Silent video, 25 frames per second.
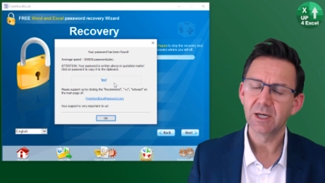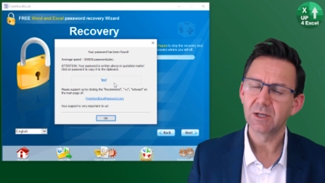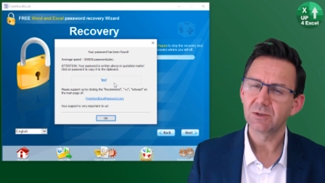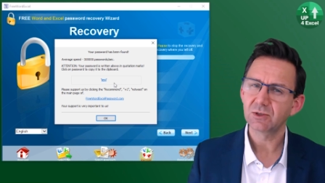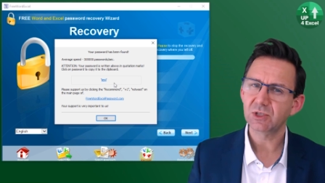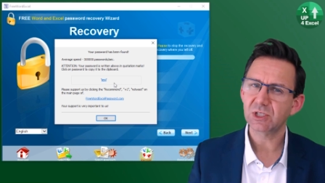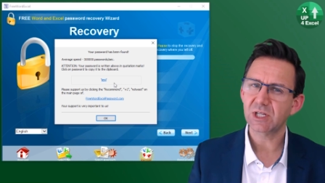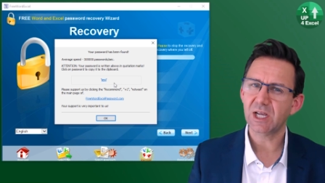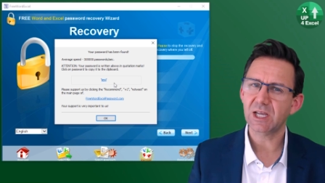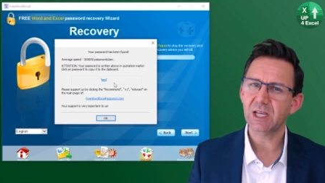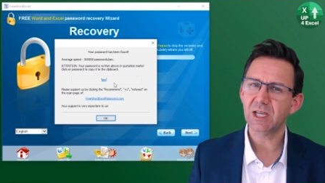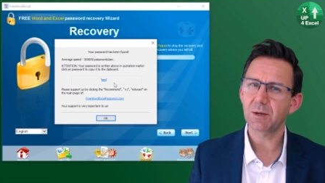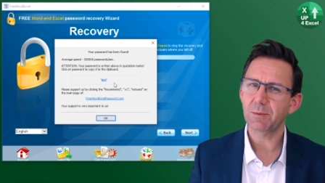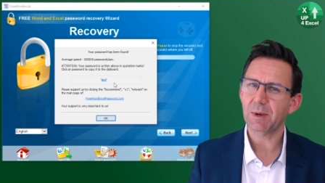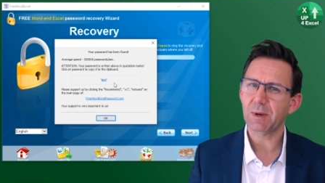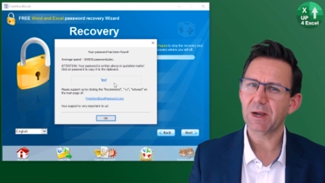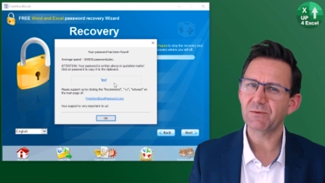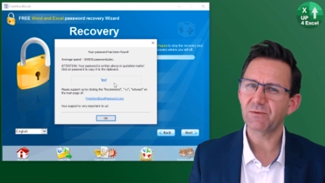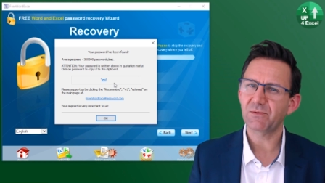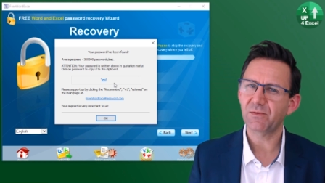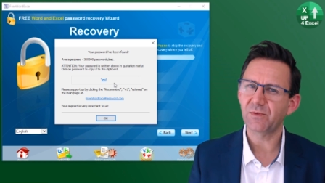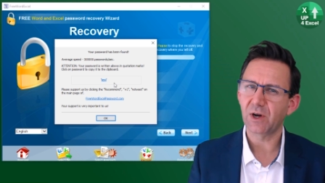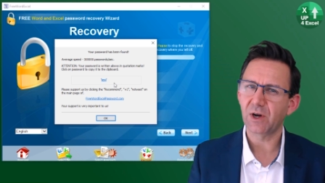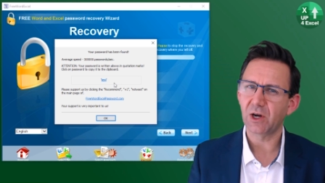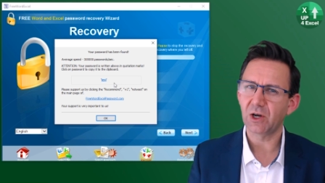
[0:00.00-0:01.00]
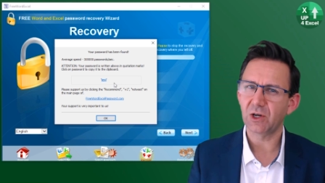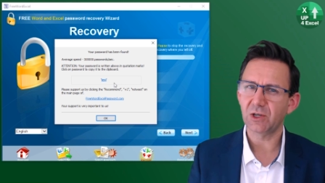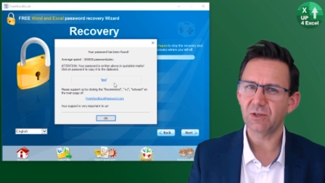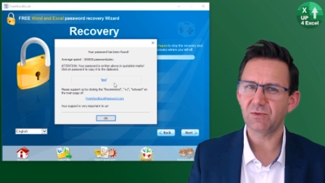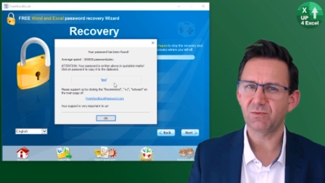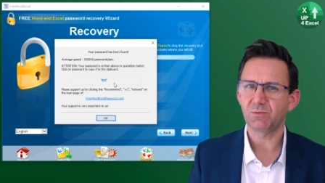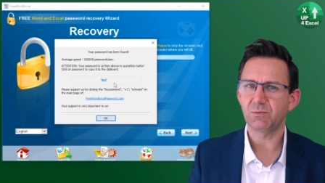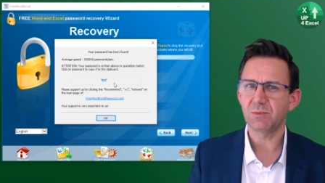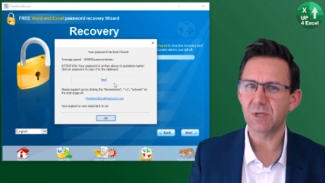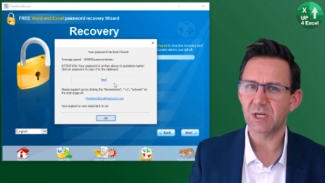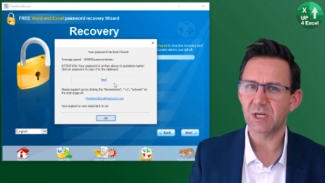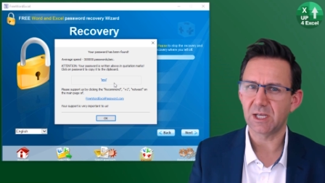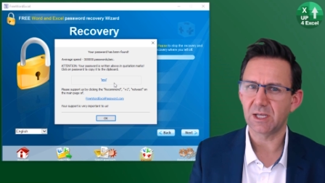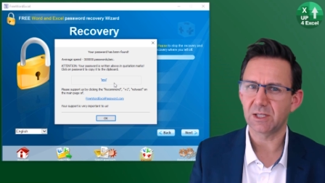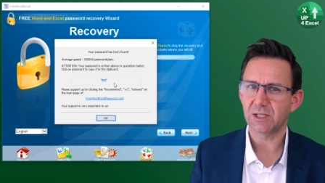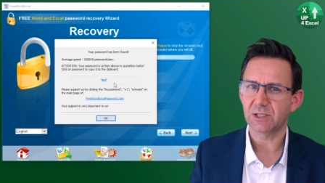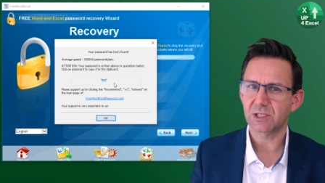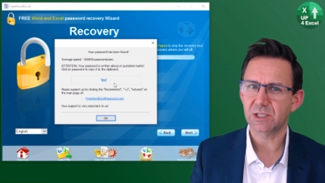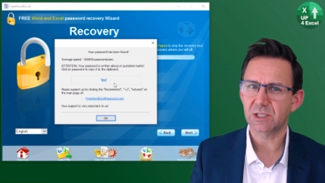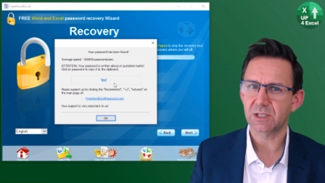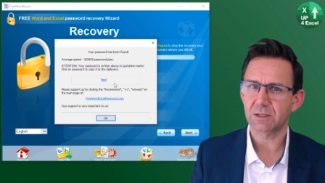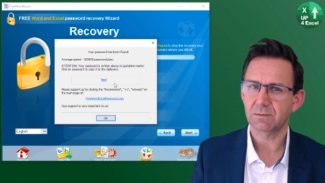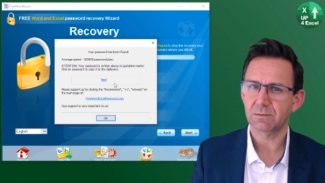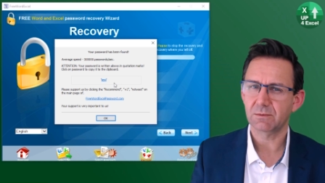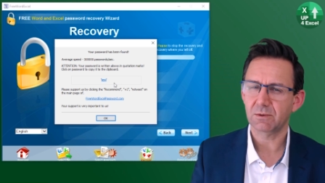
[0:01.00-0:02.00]
It's taking about five
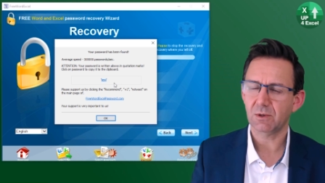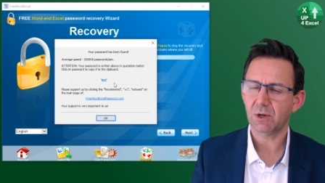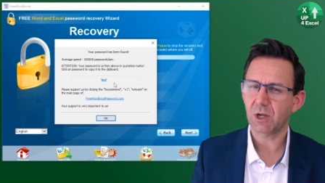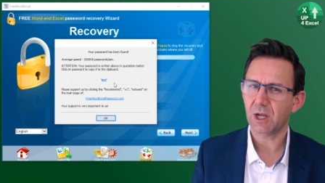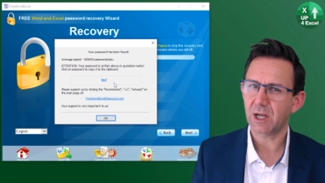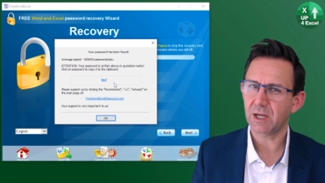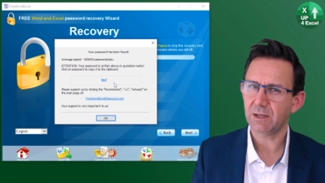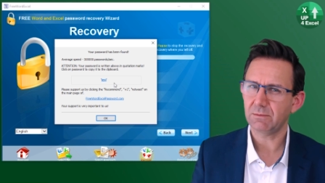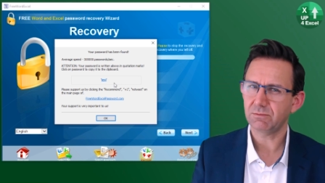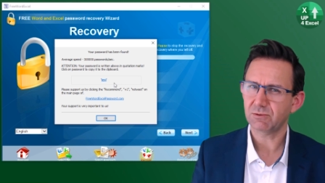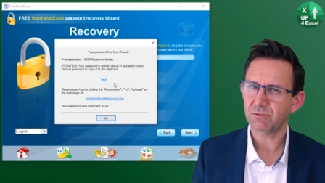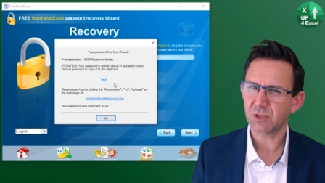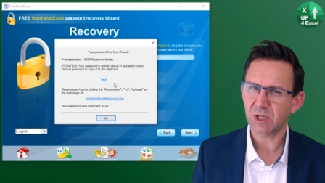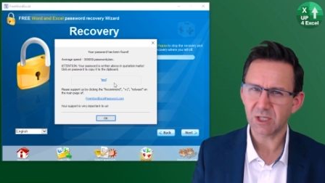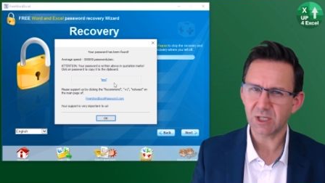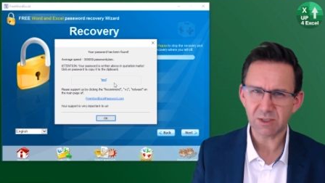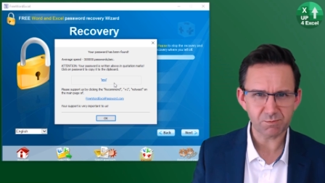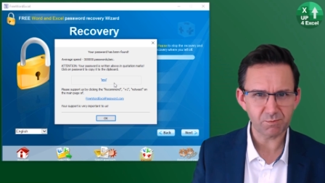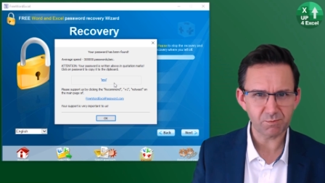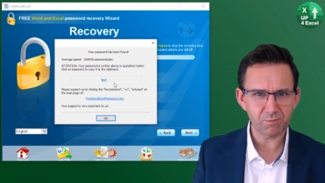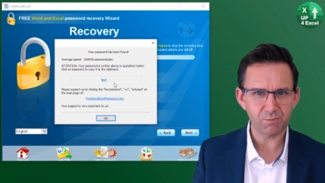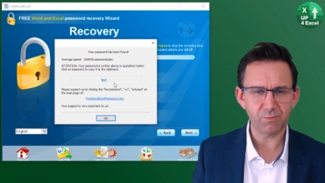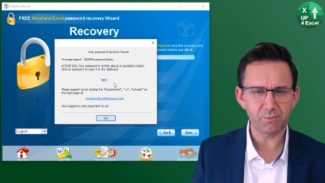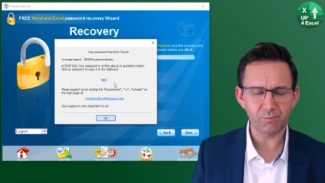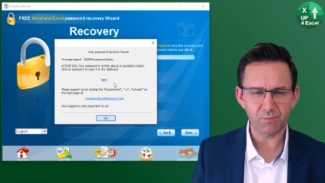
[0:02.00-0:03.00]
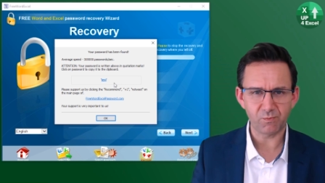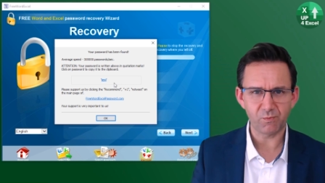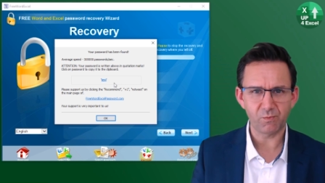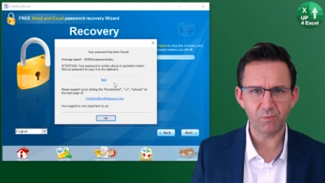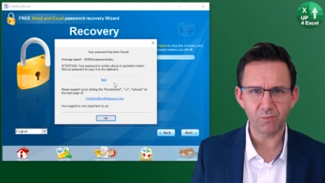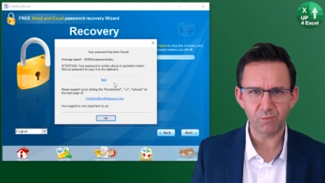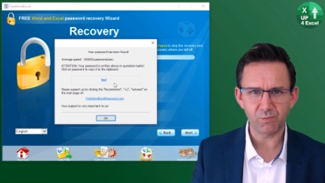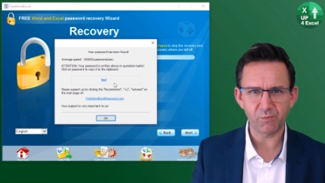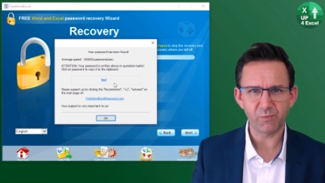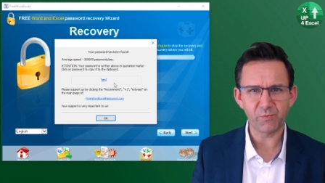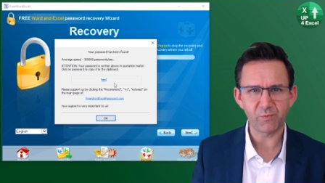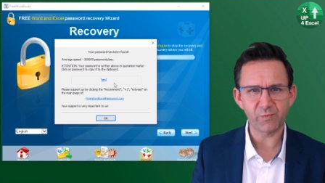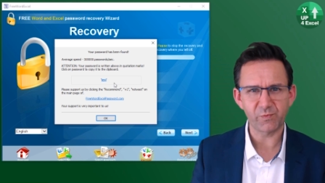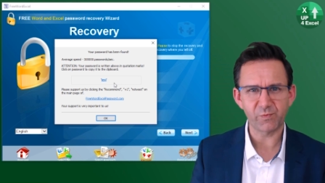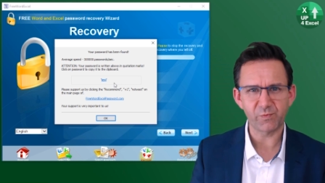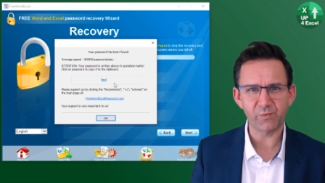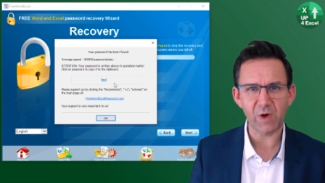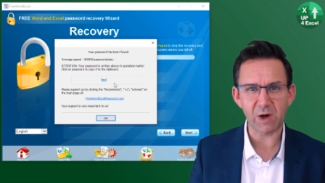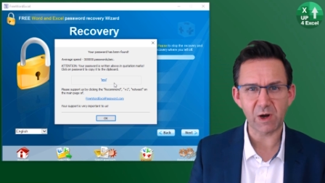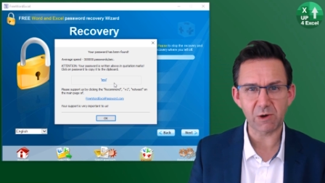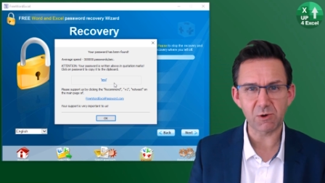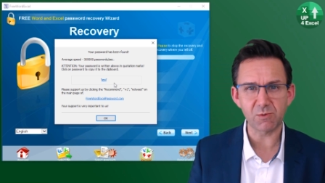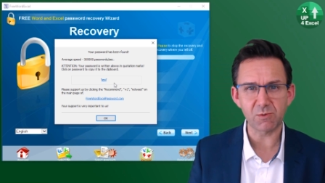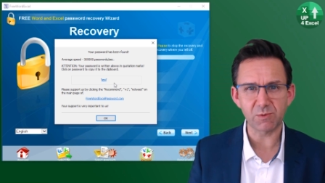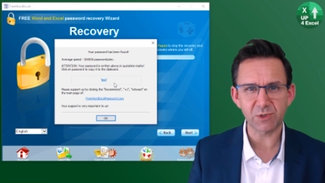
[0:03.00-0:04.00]
minutes. Okay, so that's
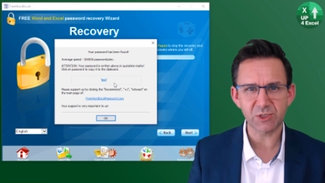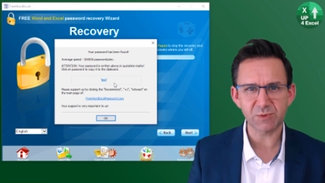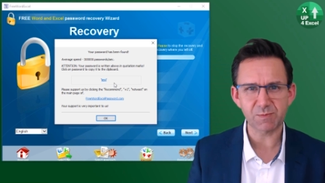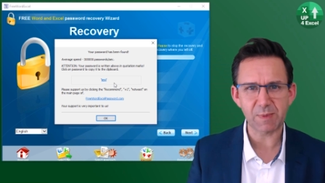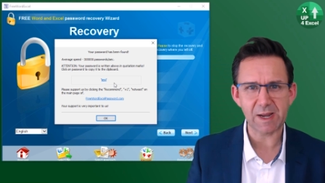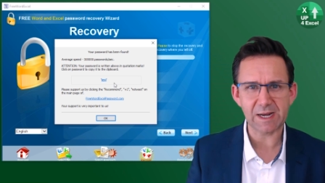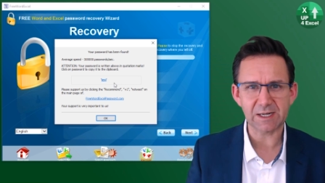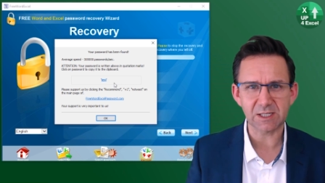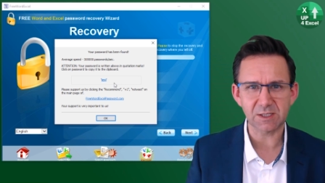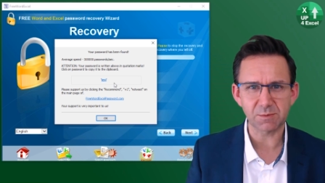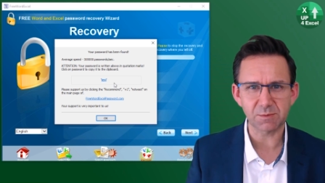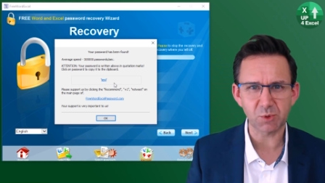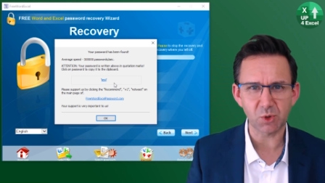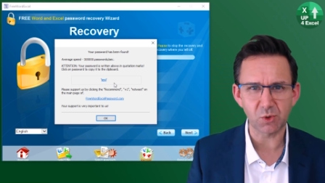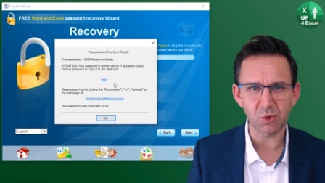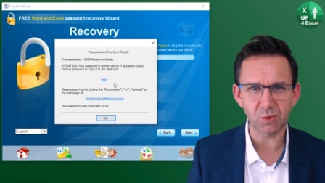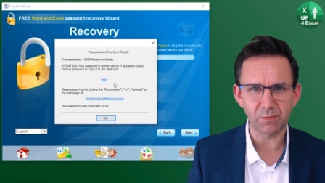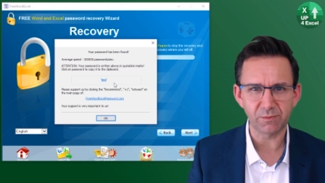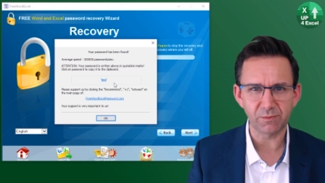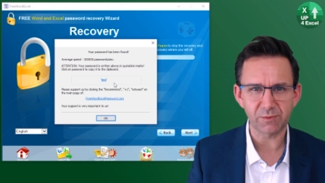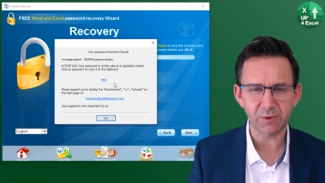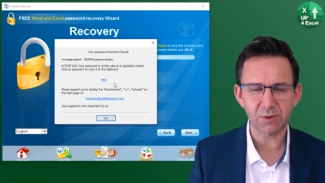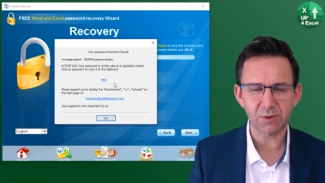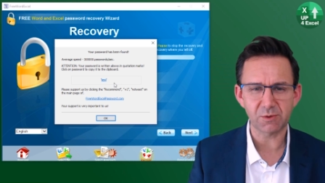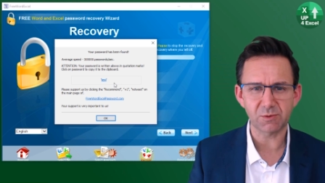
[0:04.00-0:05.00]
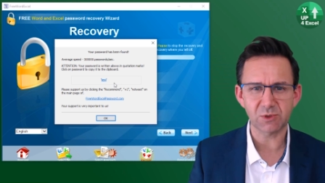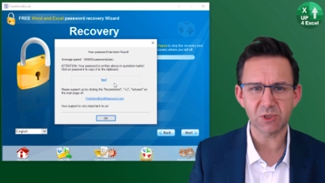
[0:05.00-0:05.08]
very respectable, very